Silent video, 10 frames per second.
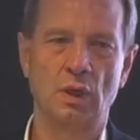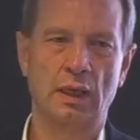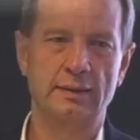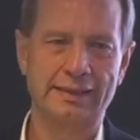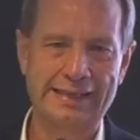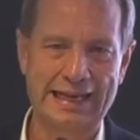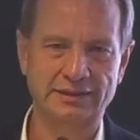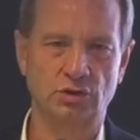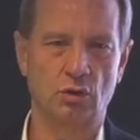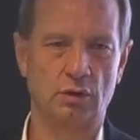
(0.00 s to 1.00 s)
And then
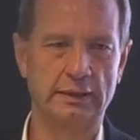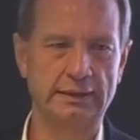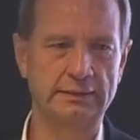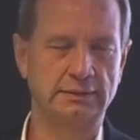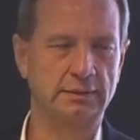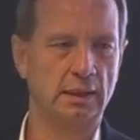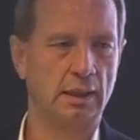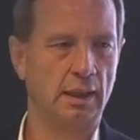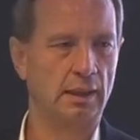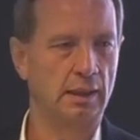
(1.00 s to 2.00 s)
last not least,
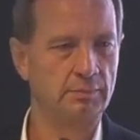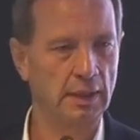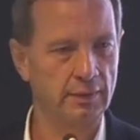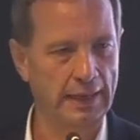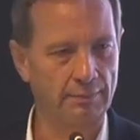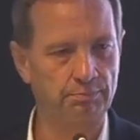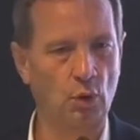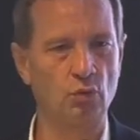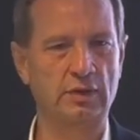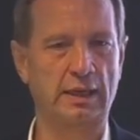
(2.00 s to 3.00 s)
that
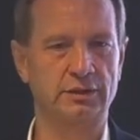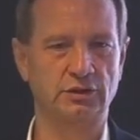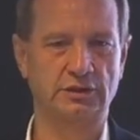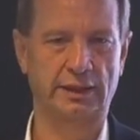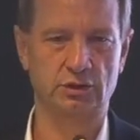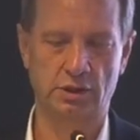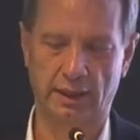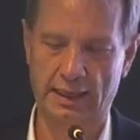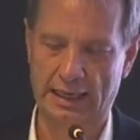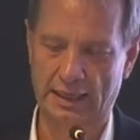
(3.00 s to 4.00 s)
both countries
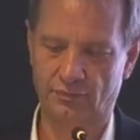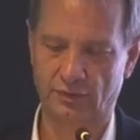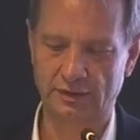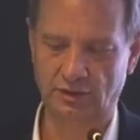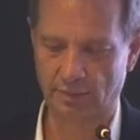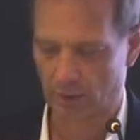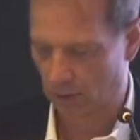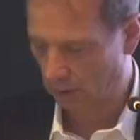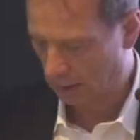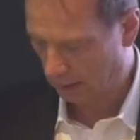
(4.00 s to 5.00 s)
actually have
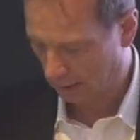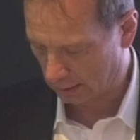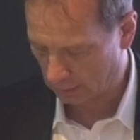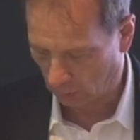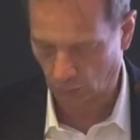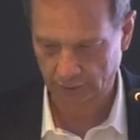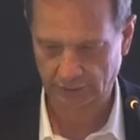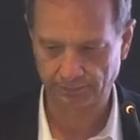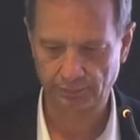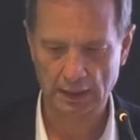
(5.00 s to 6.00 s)
similar goals.